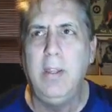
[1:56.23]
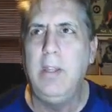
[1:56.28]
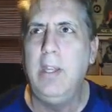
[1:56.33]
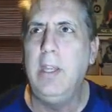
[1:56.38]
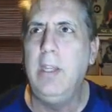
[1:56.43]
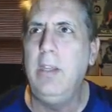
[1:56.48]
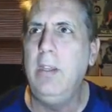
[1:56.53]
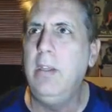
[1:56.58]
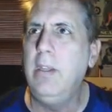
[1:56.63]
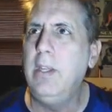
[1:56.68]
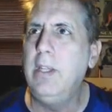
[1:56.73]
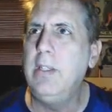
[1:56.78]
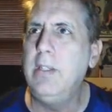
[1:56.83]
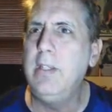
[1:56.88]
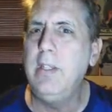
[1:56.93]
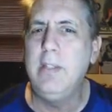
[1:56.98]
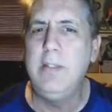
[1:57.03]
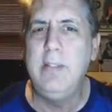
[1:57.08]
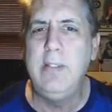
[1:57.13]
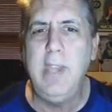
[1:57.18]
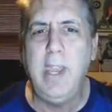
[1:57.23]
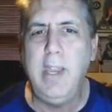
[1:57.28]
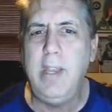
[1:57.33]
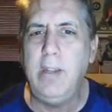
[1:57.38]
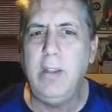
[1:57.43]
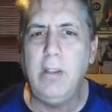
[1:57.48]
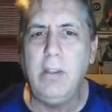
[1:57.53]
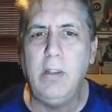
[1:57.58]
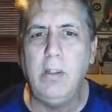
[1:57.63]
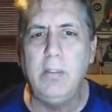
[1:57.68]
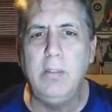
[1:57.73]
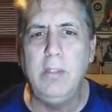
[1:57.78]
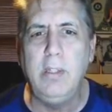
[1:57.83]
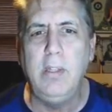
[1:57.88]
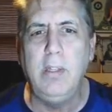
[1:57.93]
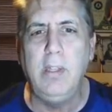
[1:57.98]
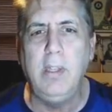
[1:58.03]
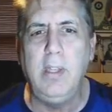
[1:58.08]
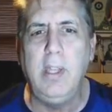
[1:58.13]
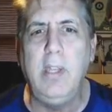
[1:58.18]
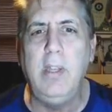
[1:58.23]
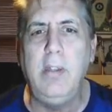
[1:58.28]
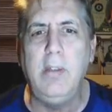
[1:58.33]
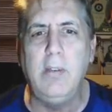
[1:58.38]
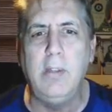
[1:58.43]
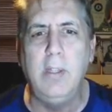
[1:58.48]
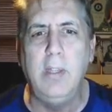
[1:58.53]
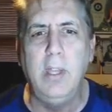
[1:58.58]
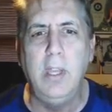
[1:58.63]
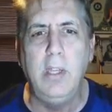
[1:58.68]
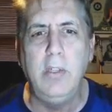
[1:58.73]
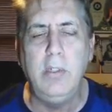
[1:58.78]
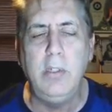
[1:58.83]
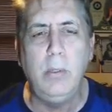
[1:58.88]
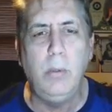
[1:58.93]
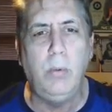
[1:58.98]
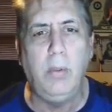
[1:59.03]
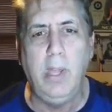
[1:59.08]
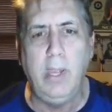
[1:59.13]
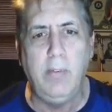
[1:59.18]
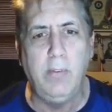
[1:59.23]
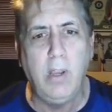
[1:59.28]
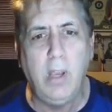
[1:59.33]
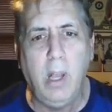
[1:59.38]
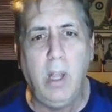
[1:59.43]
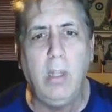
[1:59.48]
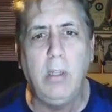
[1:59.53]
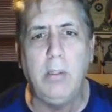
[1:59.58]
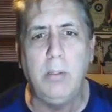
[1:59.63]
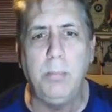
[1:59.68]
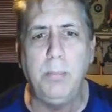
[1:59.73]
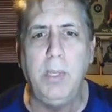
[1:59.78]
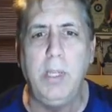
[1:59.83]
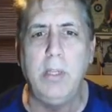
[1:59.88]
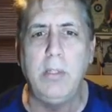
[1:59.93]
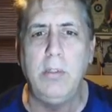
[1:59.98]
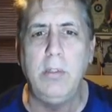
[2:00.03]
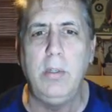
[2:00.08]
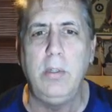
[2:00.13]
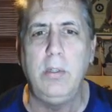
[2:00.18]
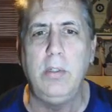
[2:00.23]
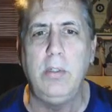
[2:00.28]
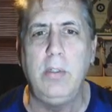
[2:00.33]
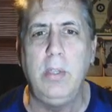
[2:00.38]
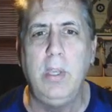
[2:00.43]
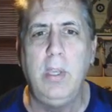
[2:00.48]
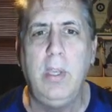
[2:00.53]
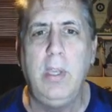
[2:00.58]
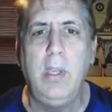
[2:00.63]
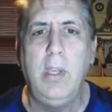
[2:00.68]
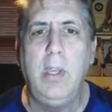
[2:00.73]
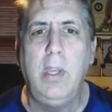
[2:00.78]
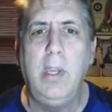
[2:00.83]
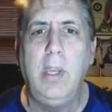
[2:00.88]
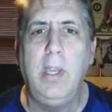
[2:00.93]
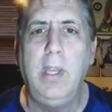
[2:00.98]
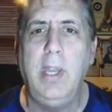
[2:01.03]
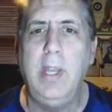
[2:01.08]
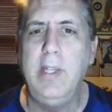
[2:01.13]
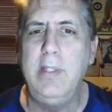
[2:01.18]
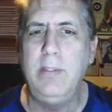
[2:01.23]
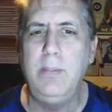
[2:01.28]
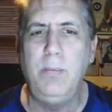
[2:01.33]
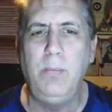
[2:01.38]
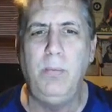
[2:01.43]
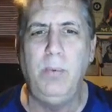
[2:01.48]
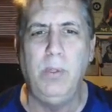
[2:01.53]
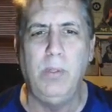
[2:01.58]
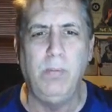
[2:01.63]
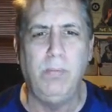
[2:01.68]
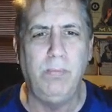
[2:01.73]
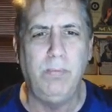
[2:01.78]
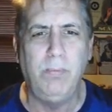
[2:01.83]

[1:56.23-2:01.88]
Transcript: It's identical to the Kindle edition. We'll have colored pictures, and that's real